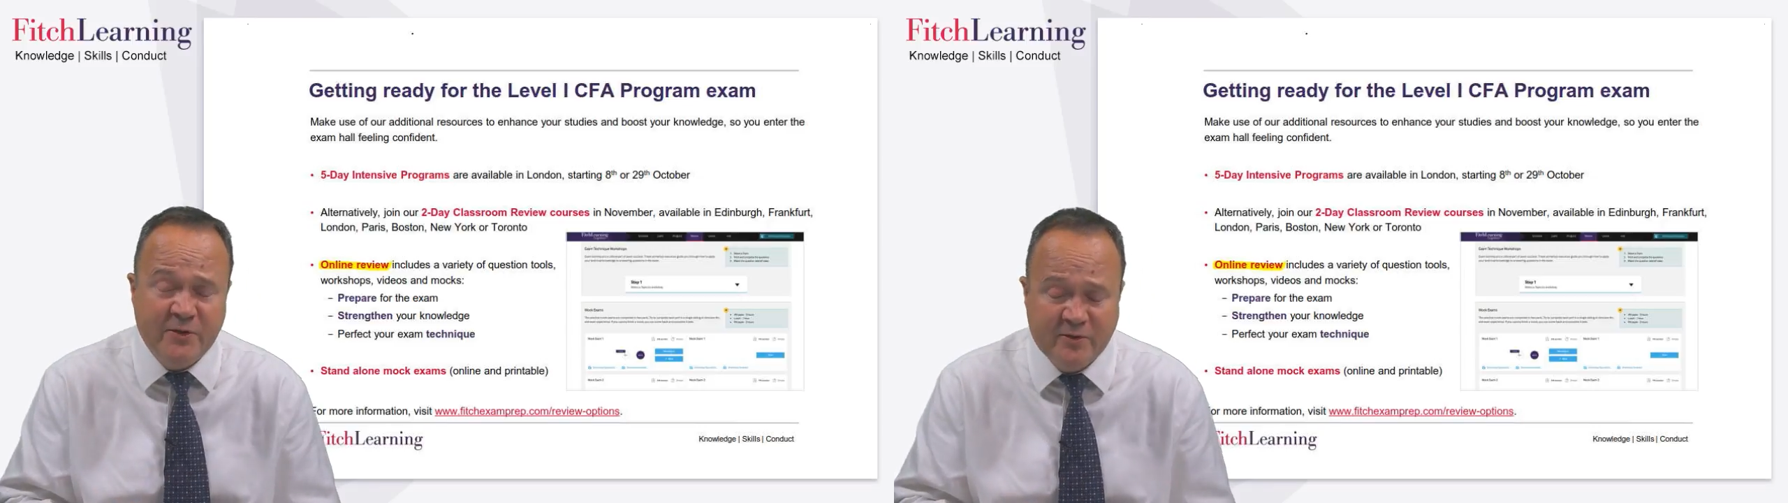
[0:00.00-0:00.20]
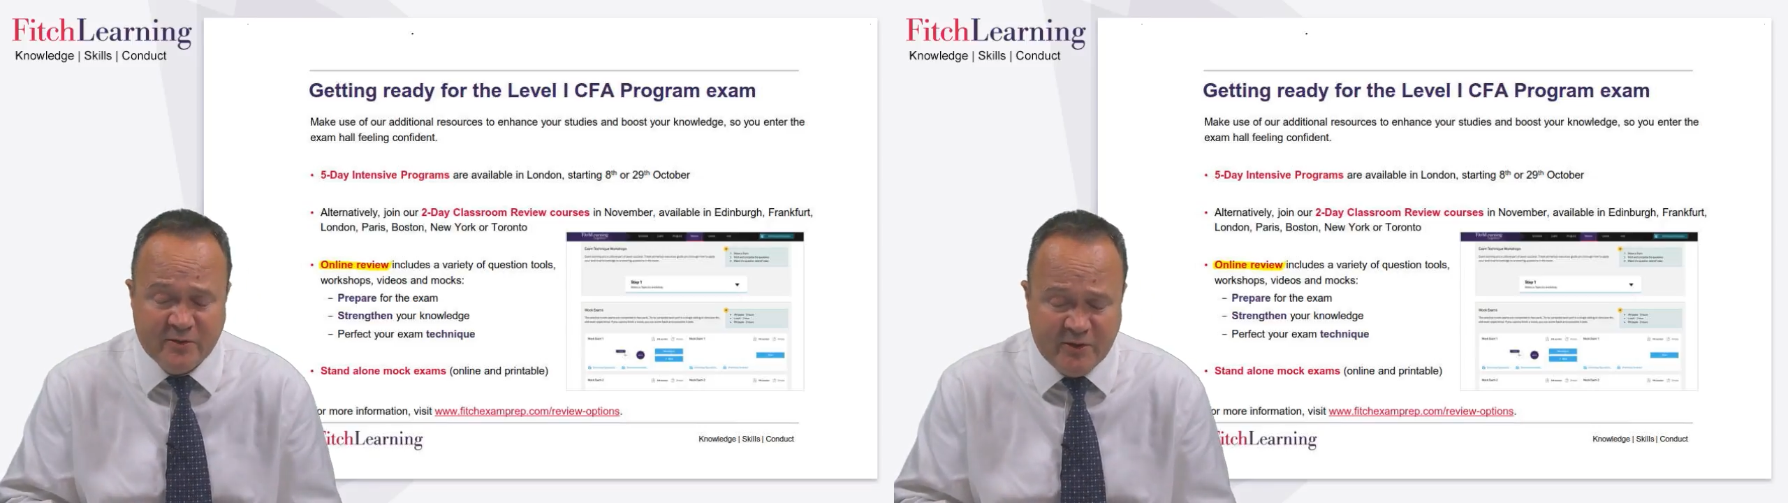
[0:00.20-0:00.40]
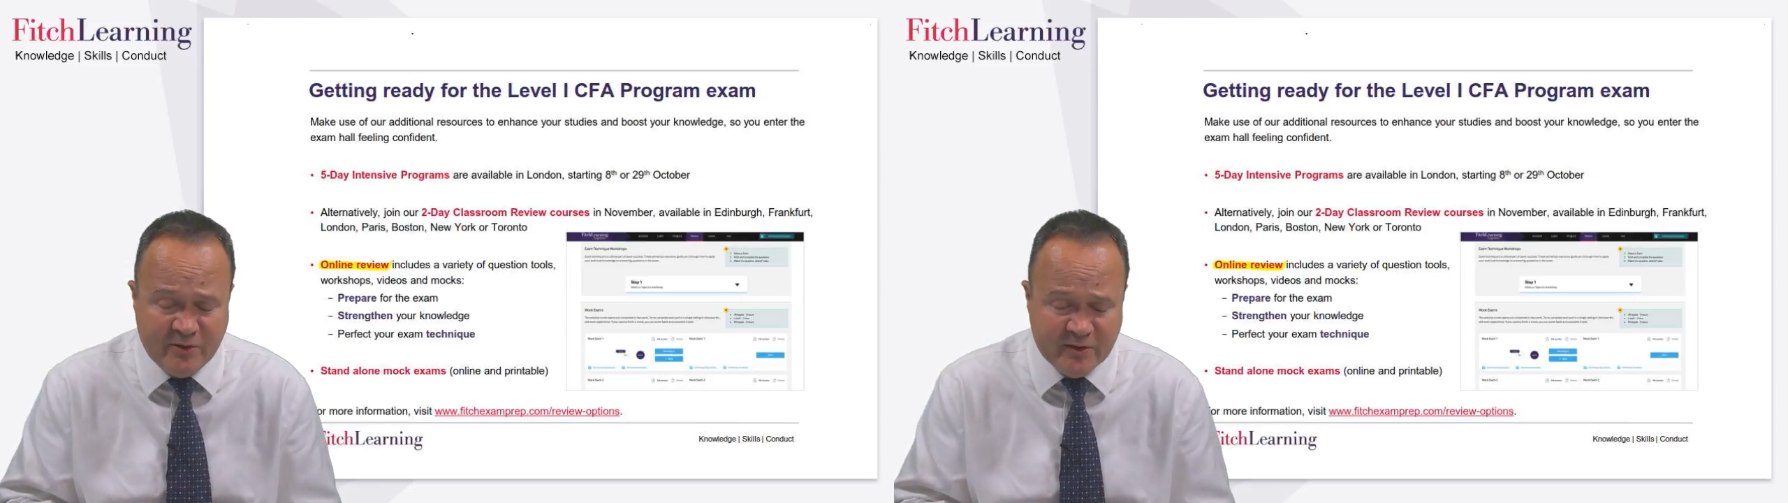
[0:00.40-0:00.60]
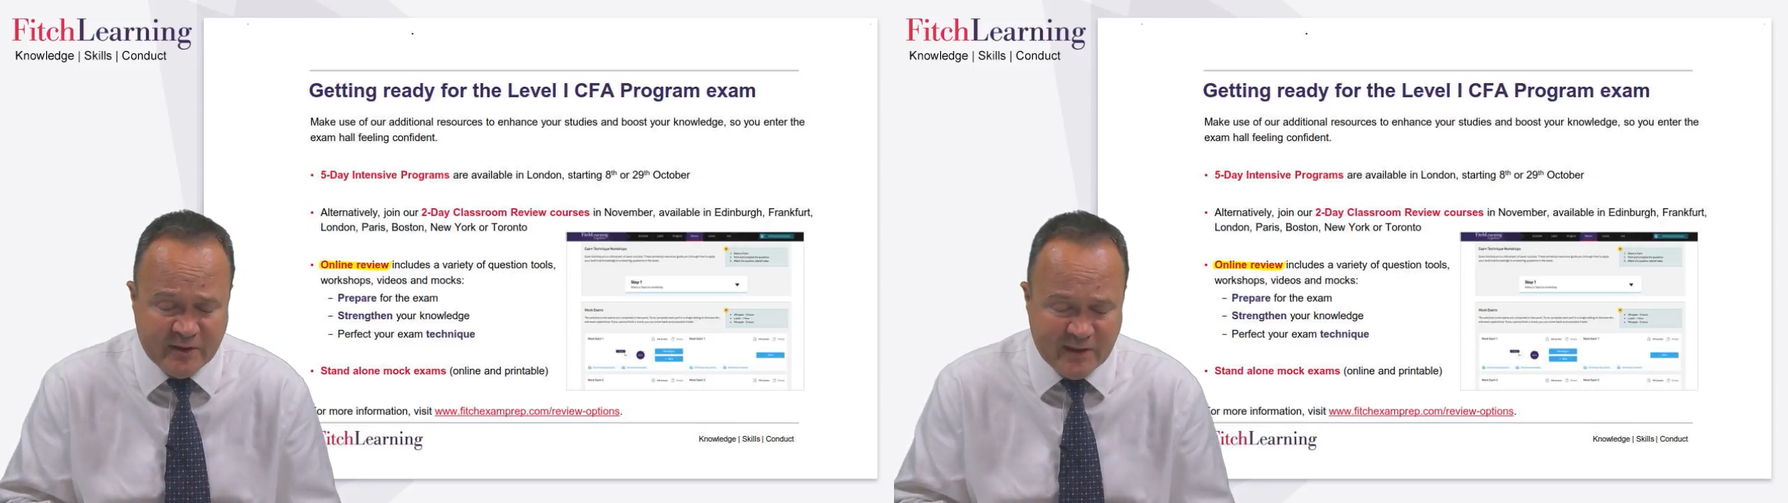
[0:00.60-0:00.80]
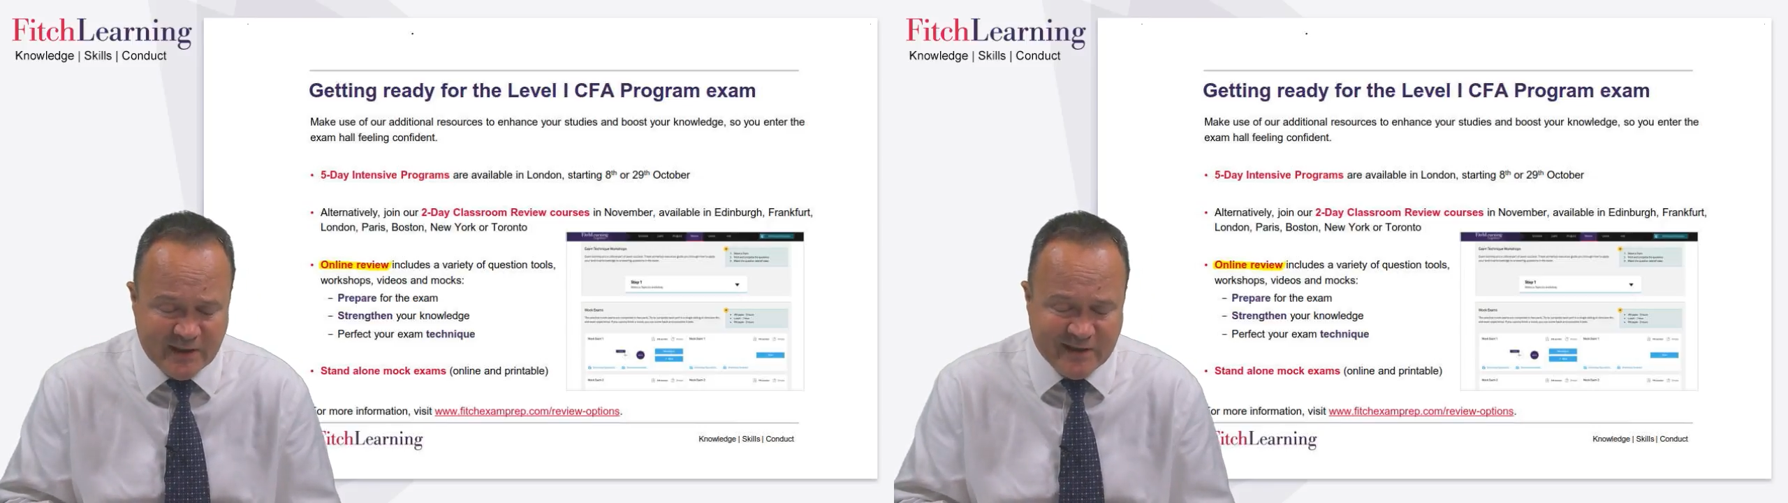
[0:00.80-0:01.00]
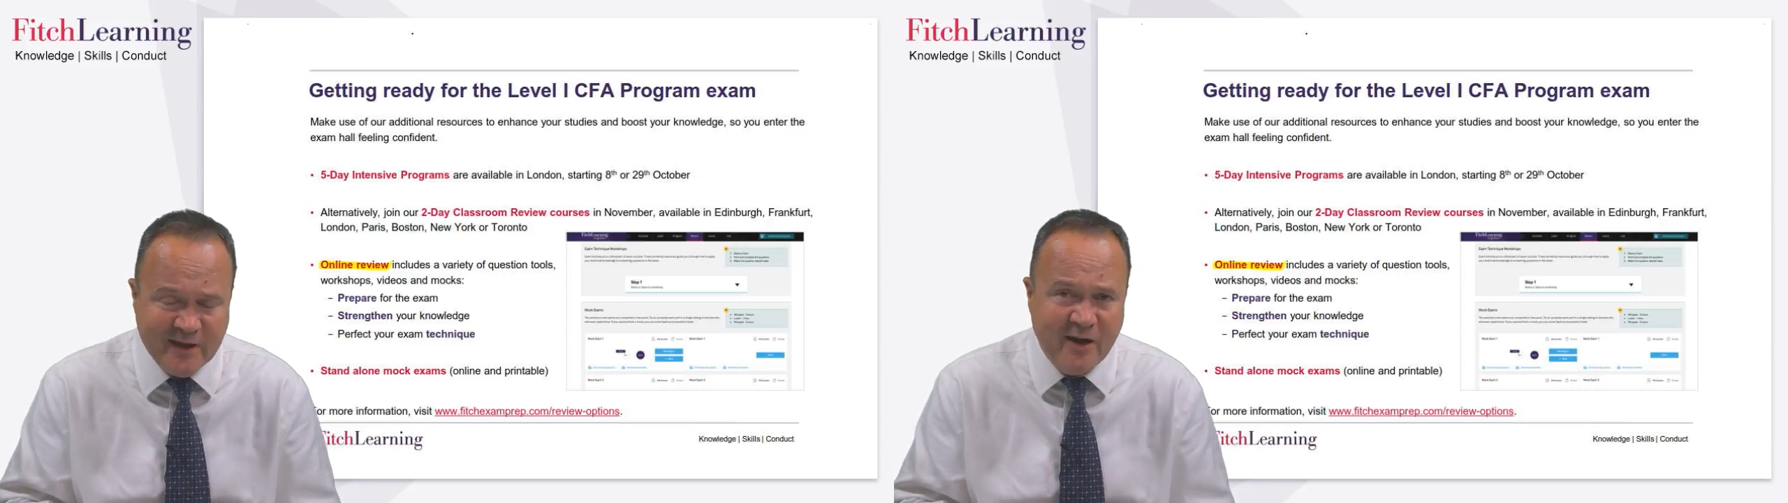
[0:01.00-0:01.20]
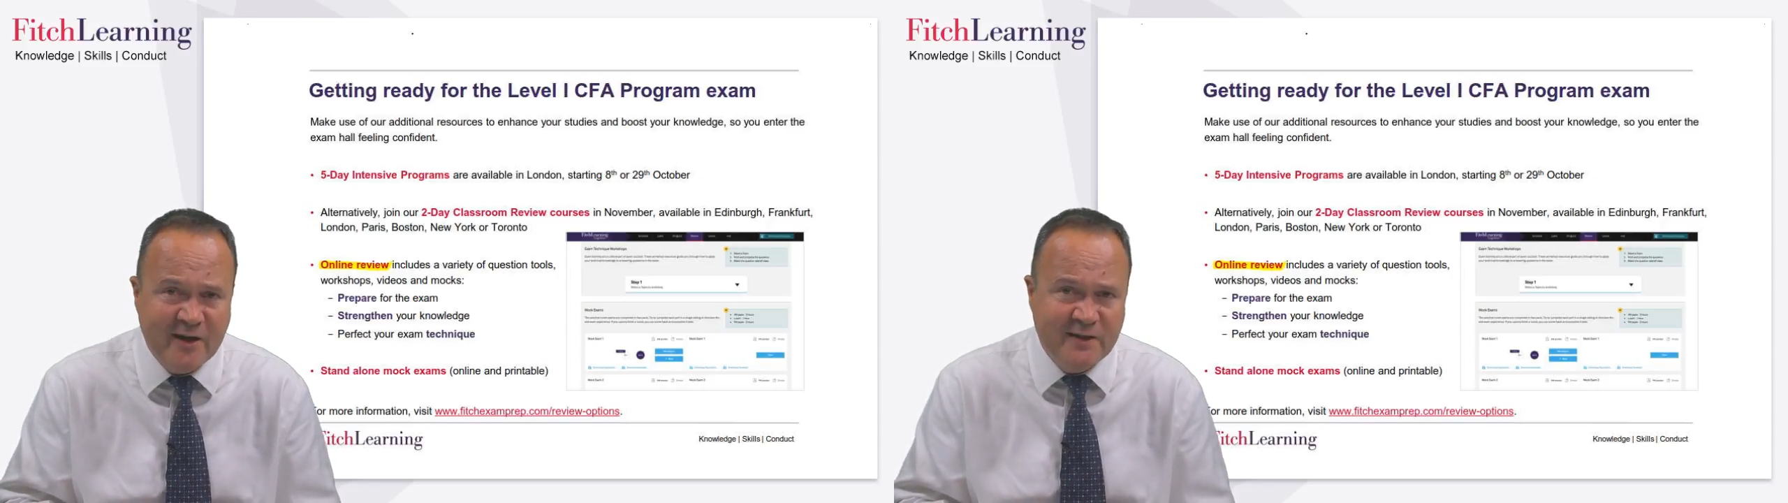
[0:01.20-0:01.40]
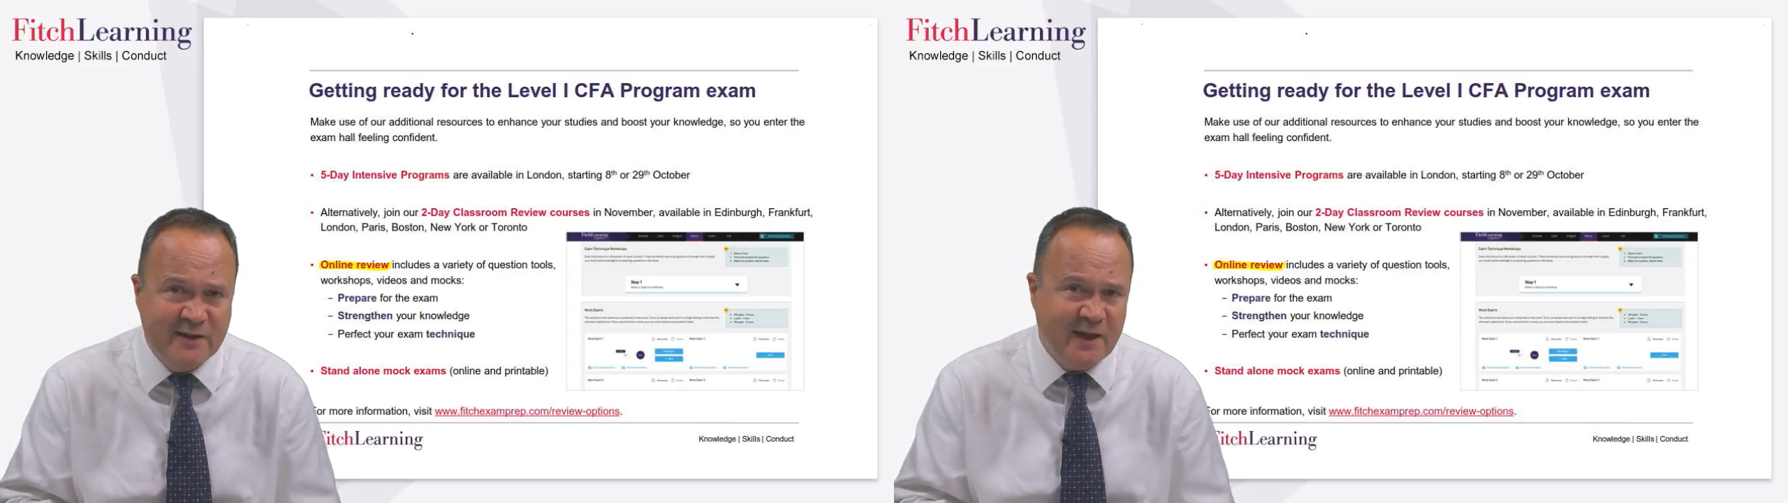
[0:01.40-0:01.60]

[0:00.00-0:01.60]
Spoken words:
You can target it